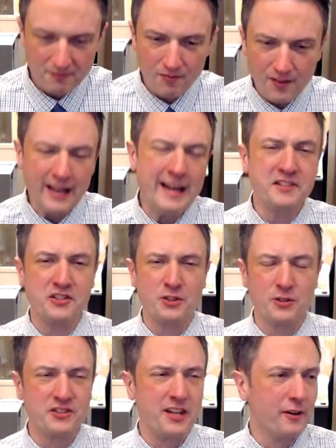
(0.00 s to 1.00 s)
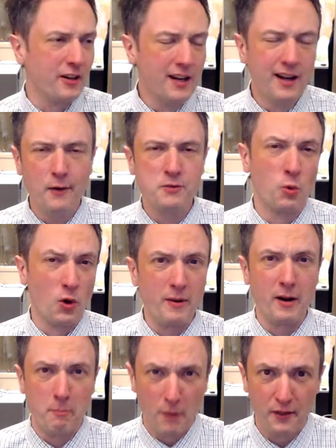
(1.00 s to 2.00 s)
As it turns out, I was born about a
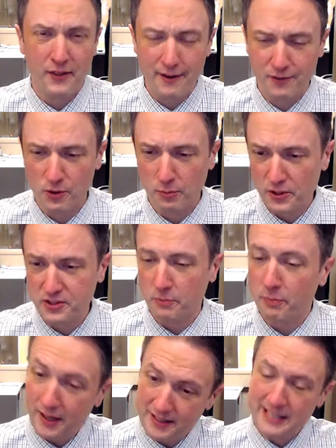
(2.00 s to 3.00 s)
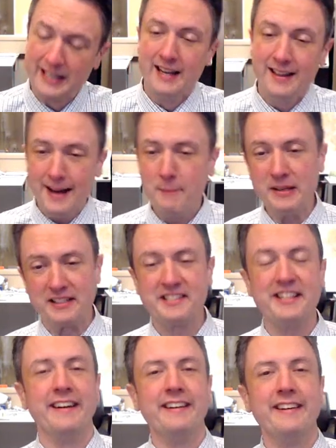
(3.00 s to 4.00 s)
month after the blizzard. But that being
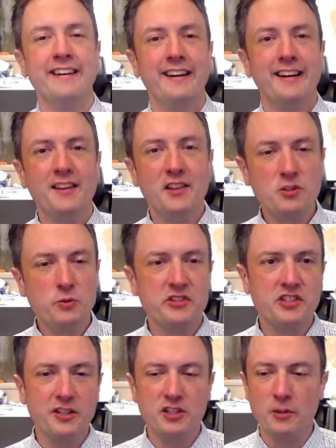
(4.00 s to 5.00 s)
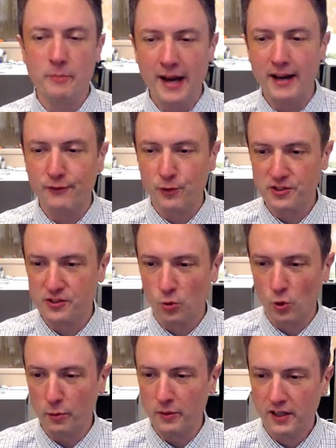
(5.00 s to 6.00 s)
said, this was such an impactful
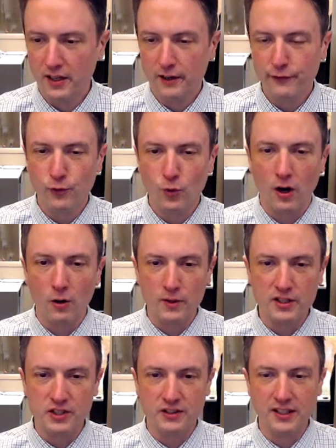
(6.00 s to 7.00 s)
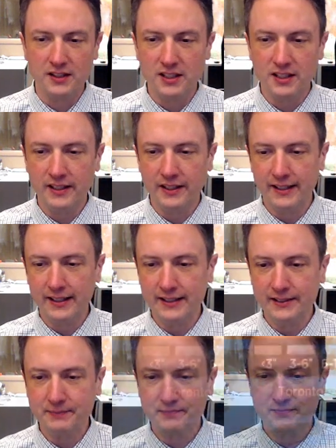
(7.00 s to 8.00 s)
storm for our region that the uh,
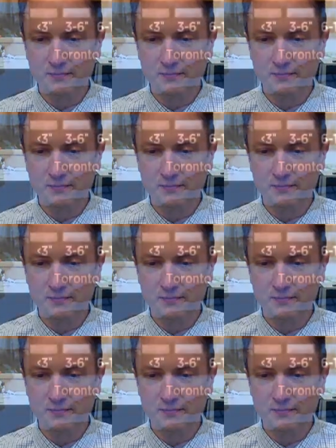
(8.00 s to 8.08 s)
the